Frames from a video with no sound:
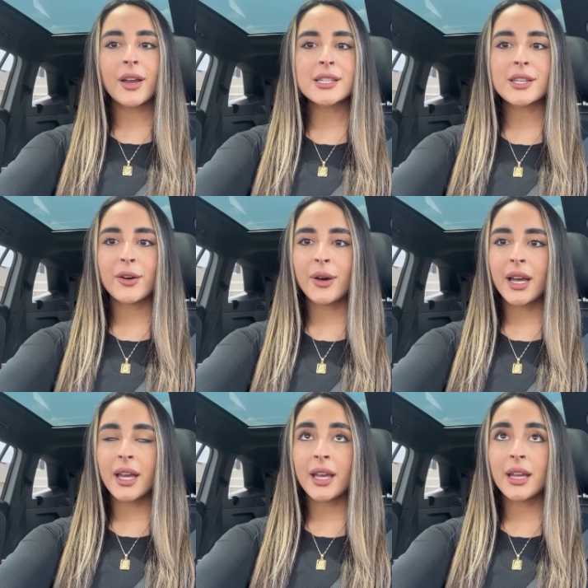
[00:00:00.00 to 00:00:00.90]
okay, so
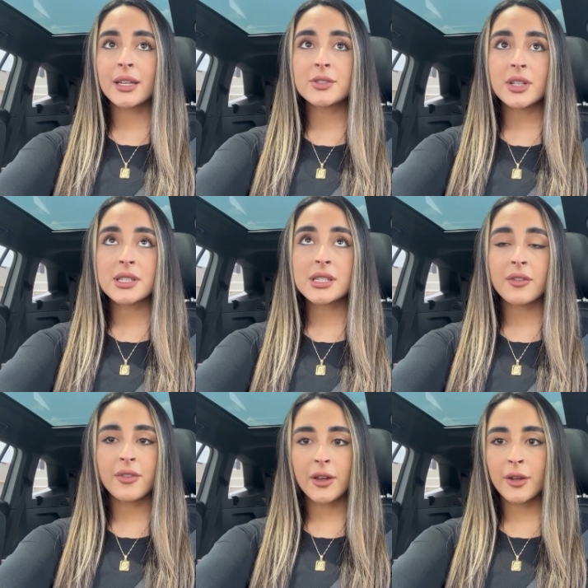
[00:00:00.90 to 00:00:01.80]
I just
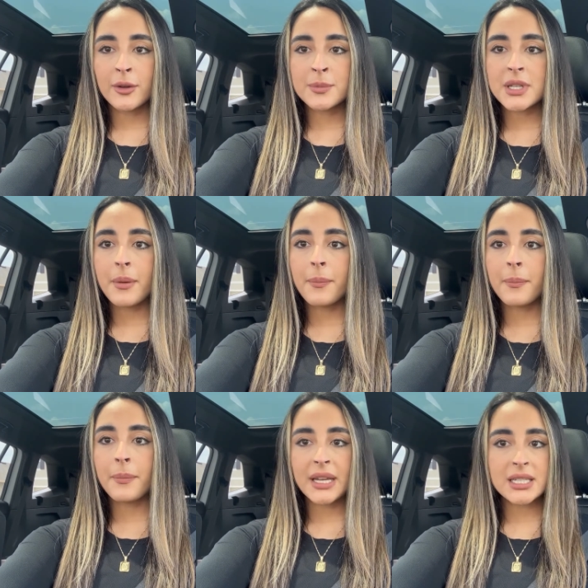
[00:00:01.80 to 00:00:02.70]
filmed my